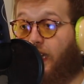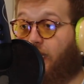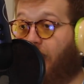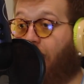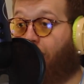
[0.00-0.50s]

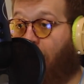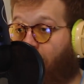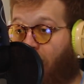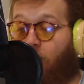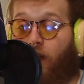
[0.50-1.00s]
things that I've
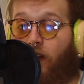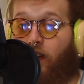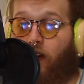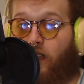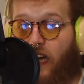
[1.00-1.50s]
I've dealt with in a
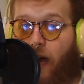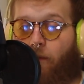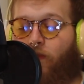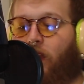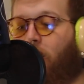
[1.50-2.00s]
long
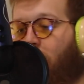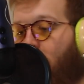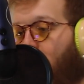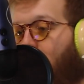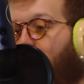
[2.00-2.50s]
time.
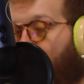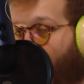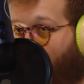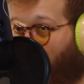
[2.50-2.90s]
Like